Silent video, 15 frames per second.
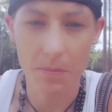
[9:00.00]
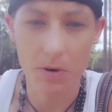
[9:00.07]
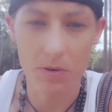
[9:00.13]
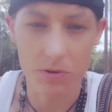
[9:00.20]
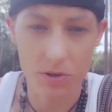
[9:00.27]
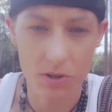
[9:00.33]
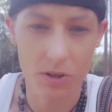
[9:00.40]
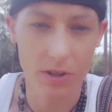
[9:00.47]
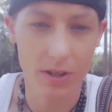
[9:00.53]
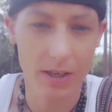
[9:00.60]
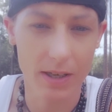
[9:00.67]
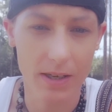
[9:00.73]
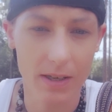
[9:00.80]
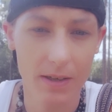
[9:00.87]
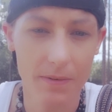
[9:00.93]

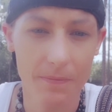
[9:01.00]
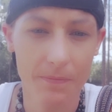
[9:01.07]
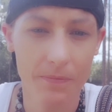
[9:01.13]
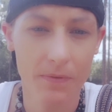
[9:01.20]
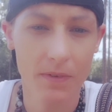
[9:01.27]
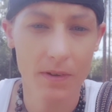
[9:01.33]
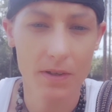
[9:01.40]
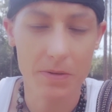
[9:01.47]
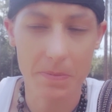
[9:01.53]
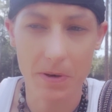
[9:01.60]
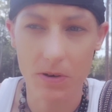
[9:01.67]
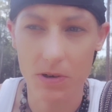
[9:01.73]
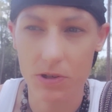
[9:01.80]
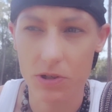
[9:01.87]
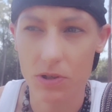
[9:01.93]
emotionally,
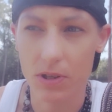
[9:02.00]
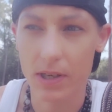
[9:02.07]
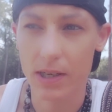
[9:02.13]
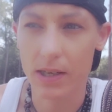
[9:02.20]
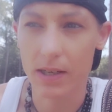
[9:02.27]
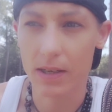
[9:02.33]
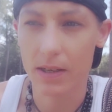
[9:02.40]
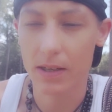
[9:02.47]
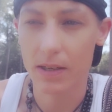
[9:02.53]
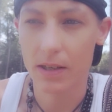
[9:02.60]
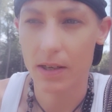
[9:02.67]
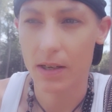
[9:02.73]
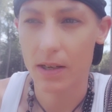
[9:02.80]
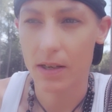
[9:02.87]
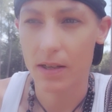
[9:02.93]
spiritually,
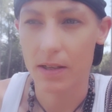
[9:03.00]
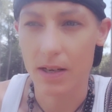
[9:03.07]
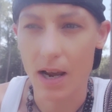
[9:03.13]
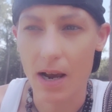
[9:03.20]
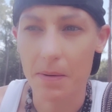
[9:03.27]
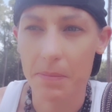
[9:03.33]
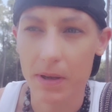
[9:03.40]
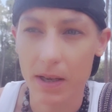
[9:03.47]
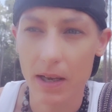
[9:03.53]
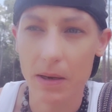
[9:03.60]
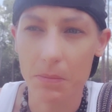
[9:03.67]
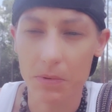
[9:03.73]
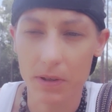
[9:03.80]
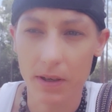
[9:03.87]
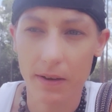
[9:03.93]
not being
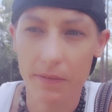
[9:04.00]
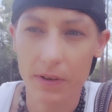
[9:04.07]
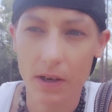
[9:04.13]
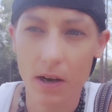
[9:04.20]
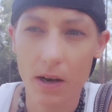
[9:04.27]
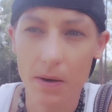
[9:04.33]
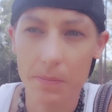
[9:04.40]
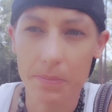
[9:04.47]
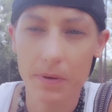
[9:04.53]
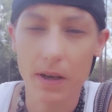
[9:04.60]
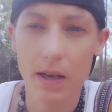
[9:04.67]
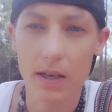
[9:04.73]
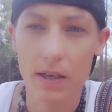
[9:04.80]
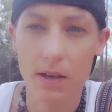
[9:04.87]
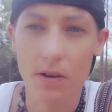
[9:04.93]
able to give it up.
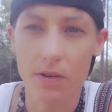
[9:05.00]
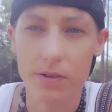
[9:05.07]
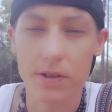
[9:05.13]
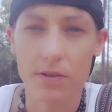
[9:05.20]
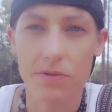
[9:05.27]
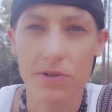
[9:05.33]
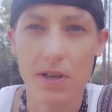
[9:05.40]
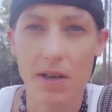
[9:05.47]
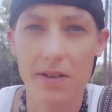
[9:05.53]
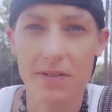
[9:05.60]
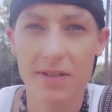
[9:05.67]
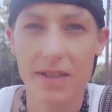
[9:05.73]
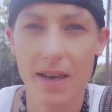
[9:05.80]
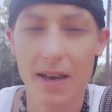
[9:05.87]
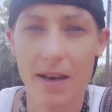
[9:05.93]
And he also says
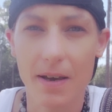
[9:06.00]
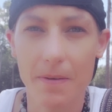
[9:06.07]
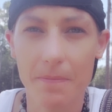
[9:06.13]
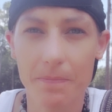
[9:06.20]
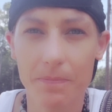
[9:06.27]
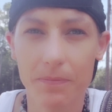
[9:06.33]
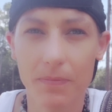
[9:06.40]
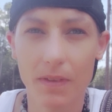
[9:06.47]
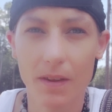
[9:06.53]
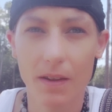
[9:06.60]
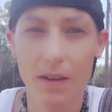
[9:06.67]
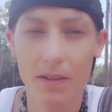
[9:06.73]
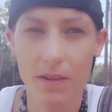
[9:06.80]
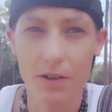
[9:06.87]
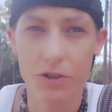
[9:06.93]
that
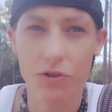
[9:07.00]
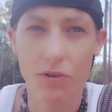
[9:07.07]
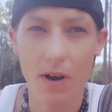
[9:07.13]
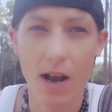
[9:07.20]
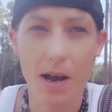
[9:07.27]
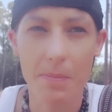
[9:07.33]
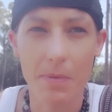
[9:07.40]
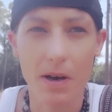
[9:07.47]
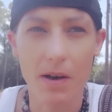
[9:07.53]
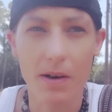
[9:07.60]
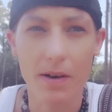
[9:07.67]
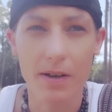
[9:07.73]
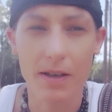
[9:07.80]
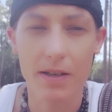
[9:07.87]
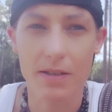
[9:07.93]
the
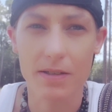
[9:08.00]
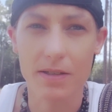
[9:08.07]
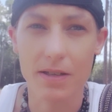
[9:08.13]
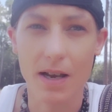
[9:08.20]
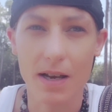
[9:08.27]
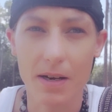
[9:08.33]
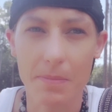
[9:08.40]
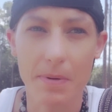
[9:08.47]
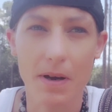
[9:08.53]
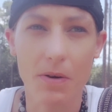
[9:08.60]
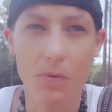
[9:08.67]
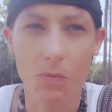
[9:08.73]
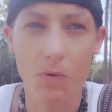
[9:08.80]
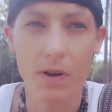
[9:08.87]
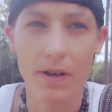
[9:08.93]
trauma, it's not
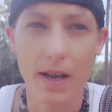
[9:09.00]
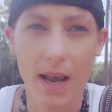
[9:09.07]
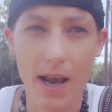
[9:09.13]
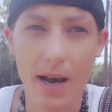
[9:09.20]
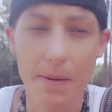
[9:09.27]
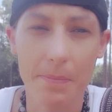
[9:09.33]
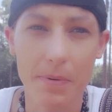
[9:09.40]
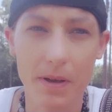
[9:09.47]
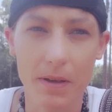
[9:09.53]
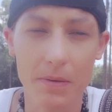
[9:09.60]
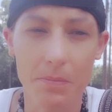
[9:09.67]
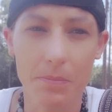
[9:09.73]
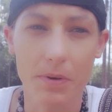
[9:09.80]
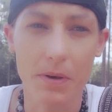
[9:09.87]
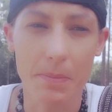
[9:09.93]
about what
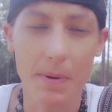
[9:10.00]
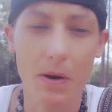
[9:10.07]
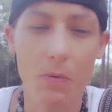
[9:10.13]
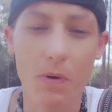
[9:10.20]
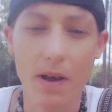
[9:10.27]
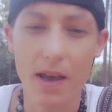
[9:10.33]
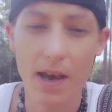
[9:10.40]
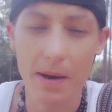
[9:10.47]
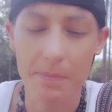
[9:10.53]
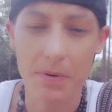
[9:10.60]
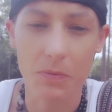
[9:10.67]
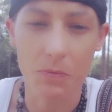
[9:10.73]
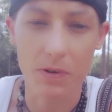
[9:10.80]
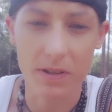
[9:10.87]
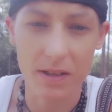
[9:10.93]
happened, but about what
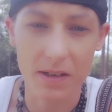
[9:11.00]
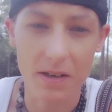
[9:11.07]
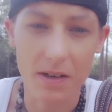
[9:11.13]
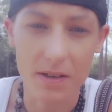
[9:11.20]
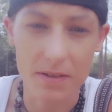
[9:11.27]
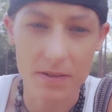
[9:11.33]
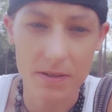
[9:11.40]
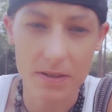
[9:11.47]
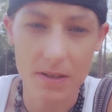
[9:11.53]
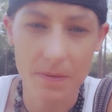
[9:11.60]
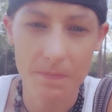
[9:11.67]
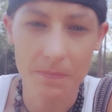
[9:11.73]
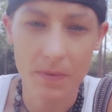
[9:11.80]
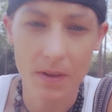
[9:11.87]
happened within us.